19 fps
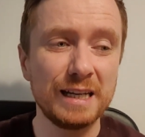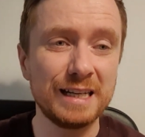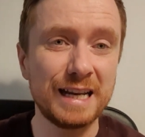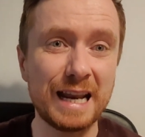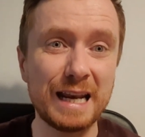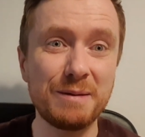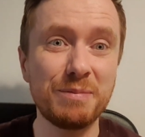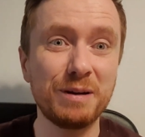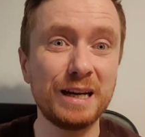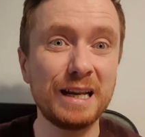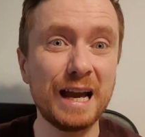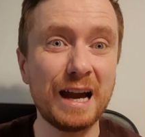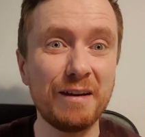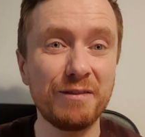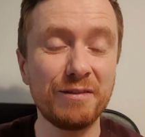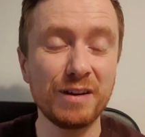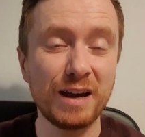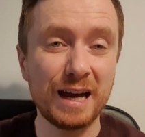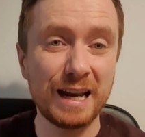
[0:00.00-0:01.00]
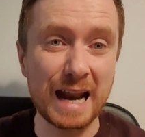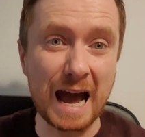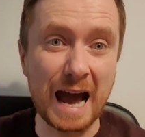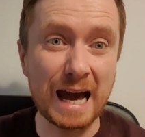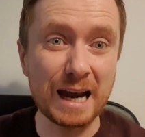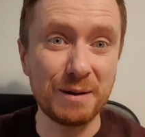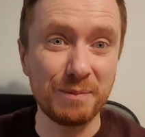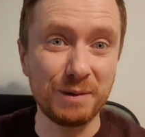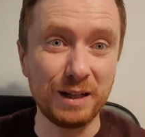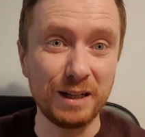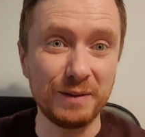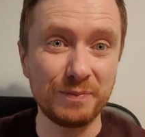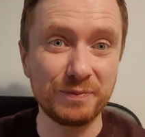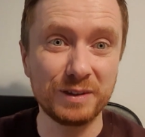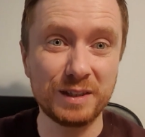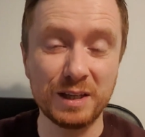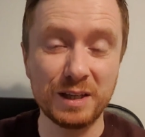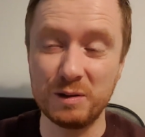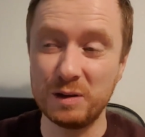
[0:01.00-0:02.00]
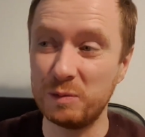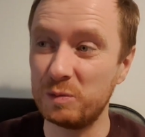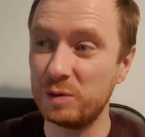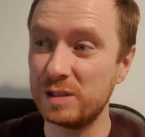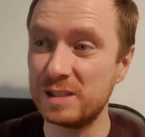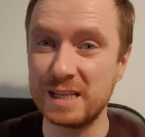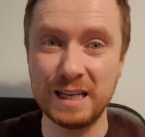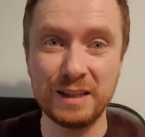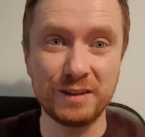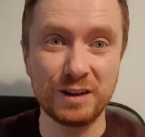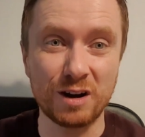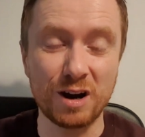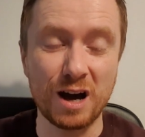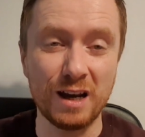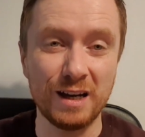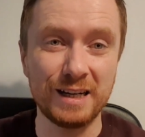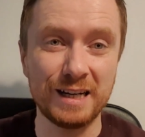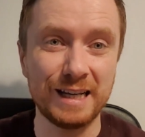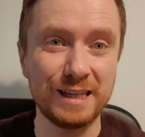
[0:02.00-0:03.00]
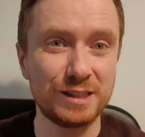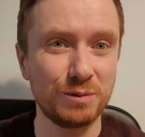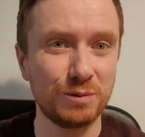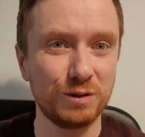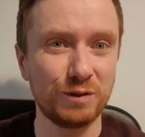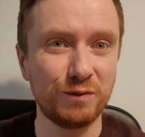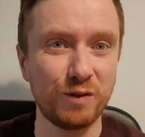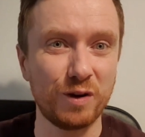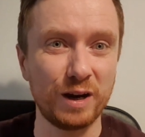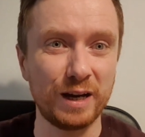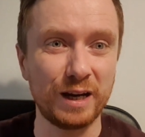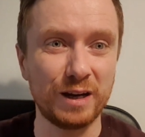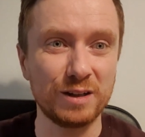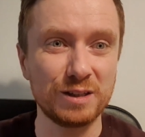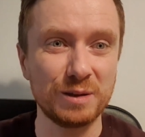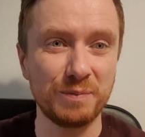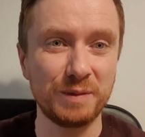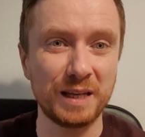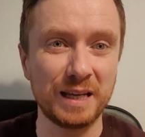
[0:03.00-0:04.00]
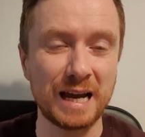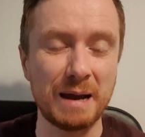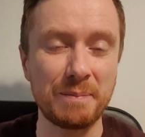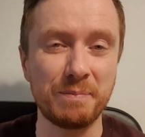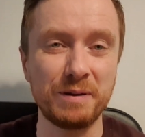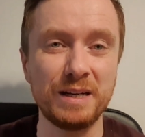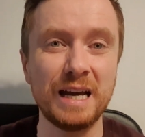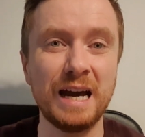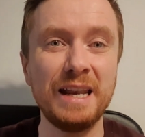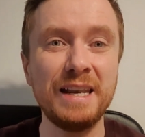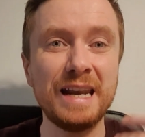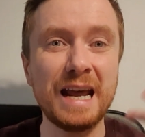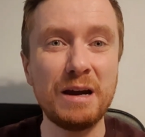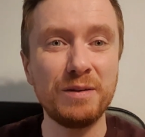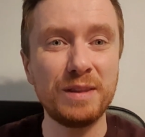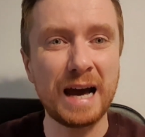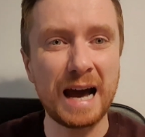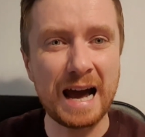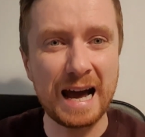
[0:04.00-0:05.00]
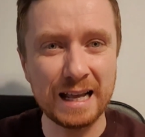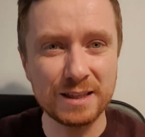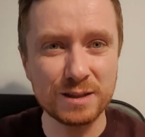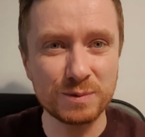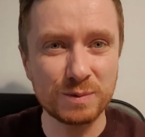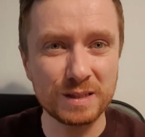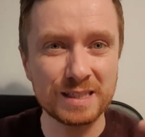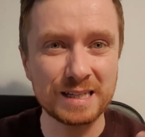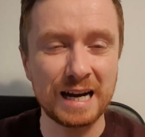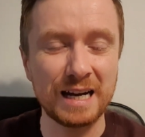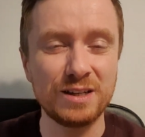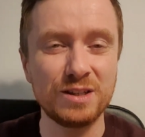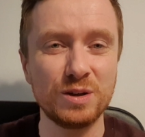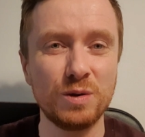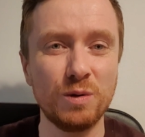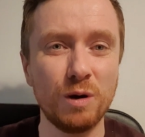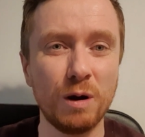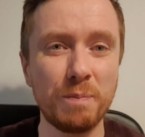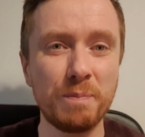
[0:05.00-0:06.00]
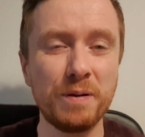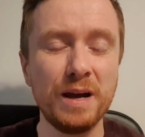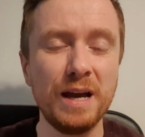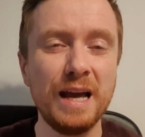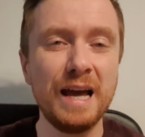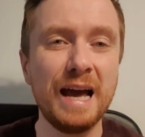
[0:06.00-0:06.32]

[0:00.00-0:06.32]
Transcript: Did anybody have an animal that was in their holidays that was funny, or something happened? And now the hands will start to go up.